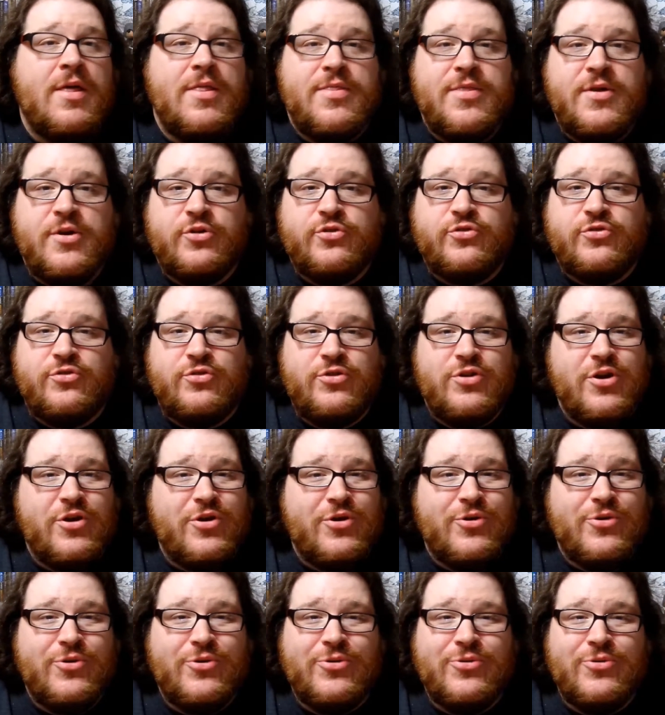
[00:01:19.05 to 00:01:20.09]
There's
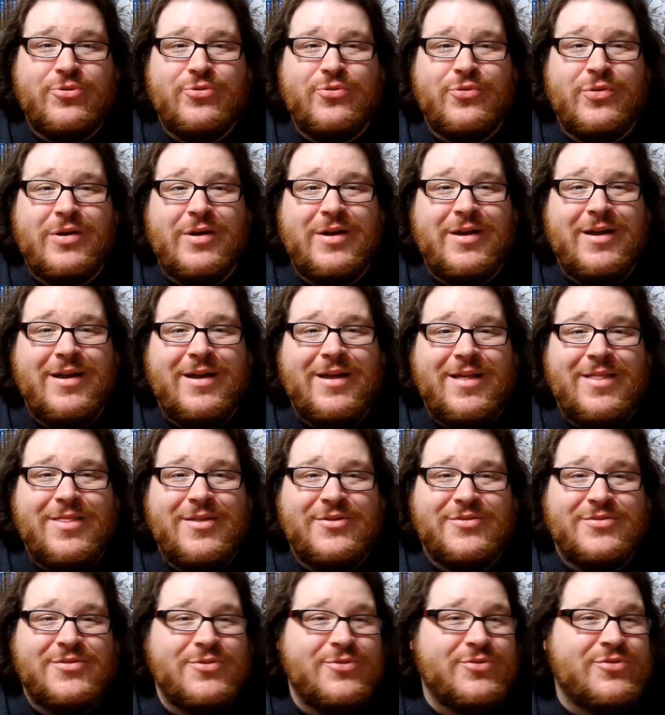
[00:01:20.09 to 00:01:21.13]
no
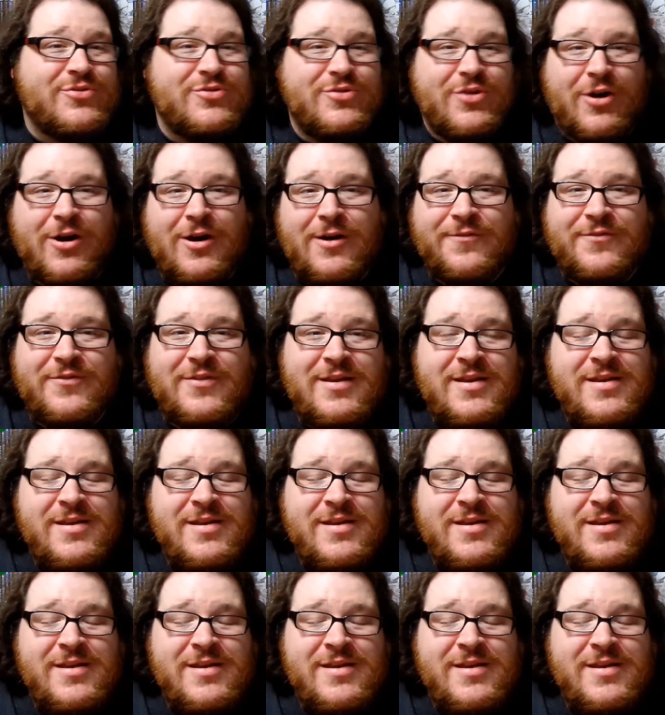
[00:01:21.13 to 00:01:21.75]
soft